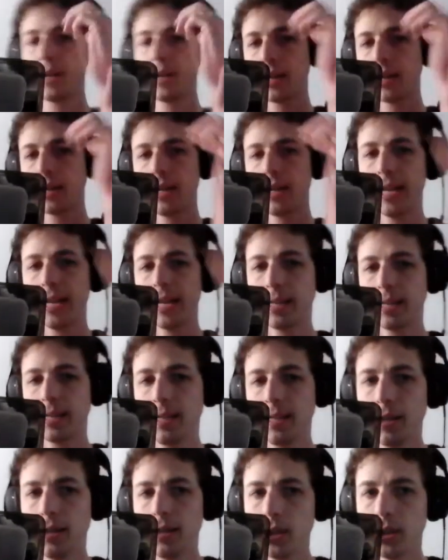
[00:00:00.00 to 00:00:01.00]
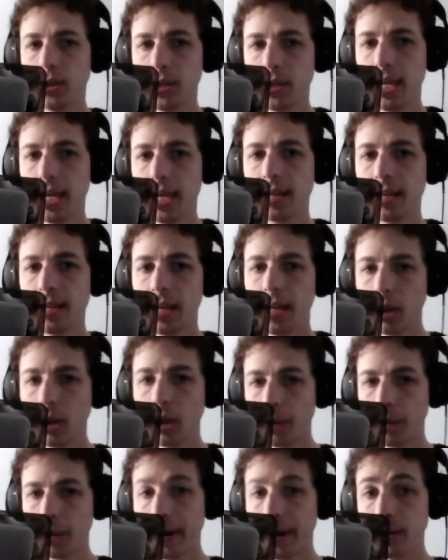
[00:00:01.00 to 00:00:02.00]
connected just yet, and all the
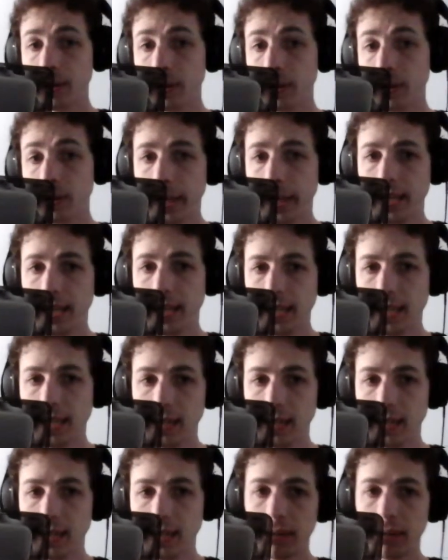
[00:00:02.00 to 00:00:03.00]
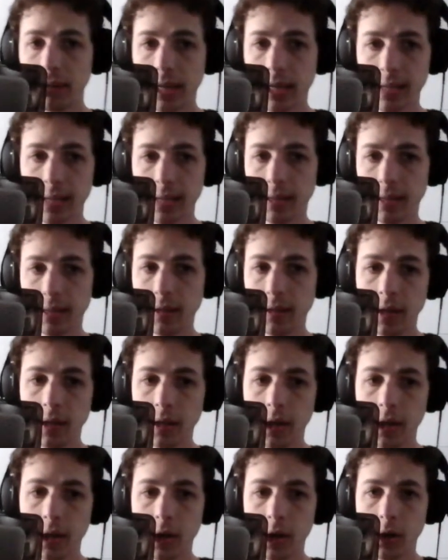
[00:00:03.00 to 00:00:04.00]
parts where they need to sound connected.
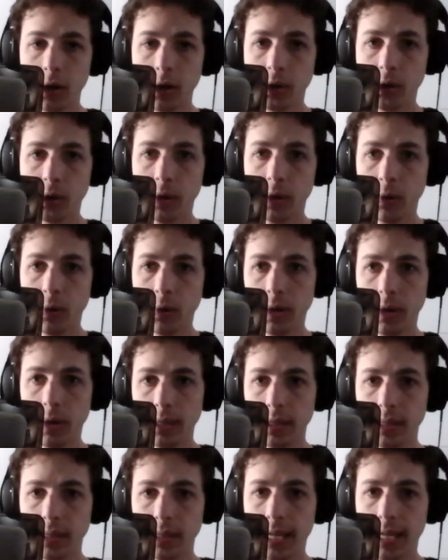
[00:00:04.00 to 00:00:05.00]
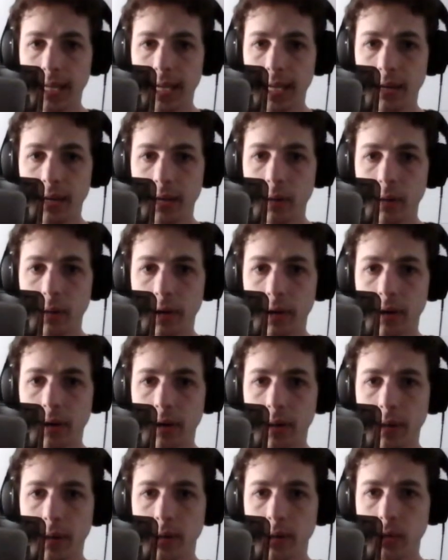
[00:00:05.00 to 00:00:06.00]
So today we are
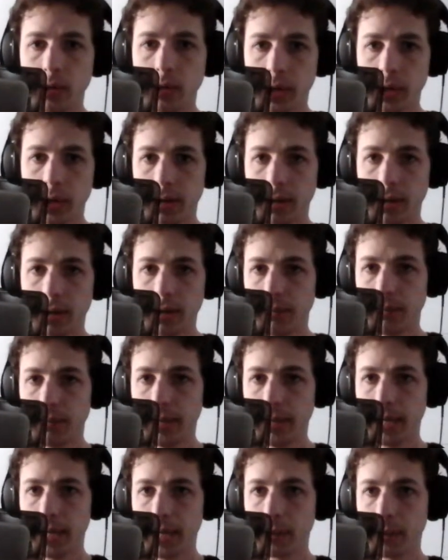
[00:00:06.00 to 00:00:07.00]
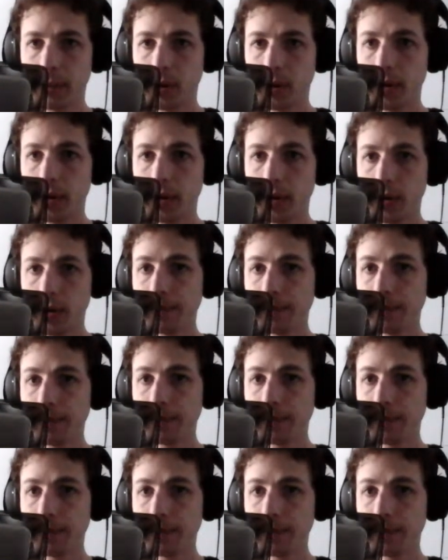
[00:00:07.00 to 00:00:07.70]
going to start by recording